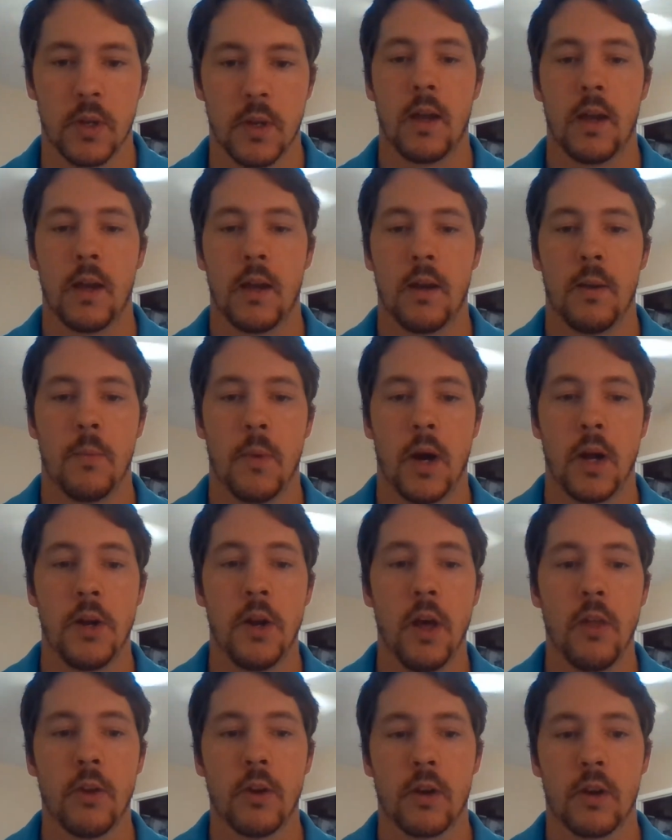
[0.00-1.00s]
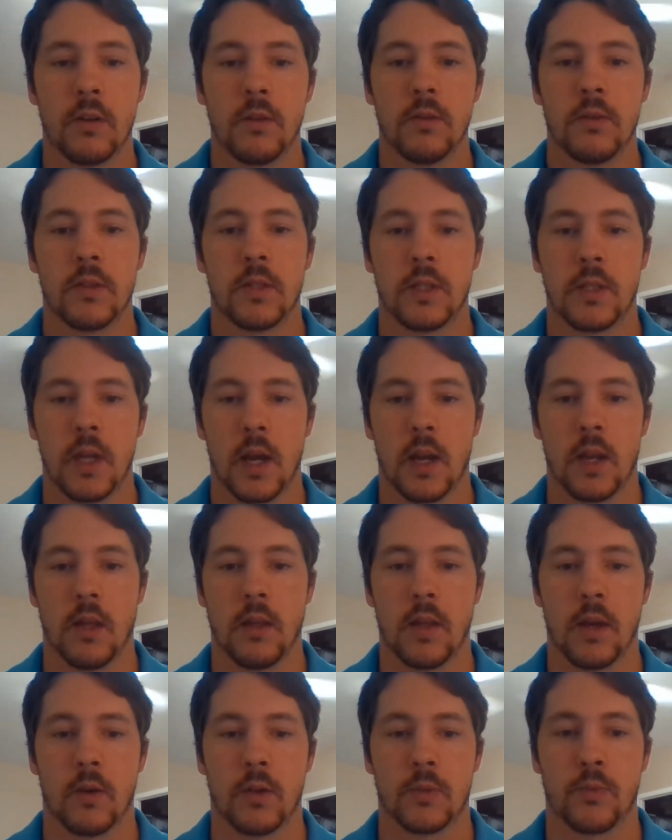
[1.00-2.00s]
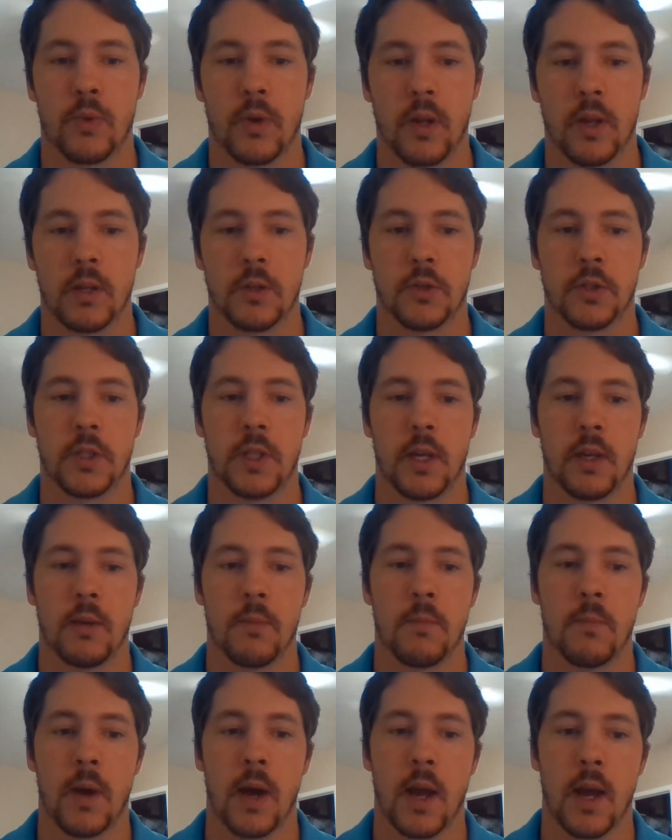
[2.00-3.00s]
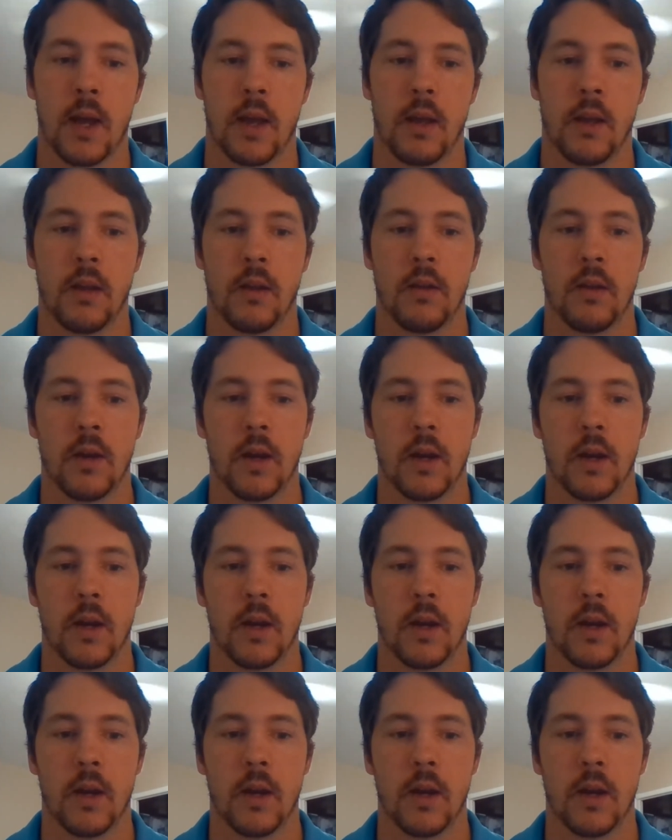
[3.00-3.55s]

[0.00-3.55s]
Another study that was pretty interesting by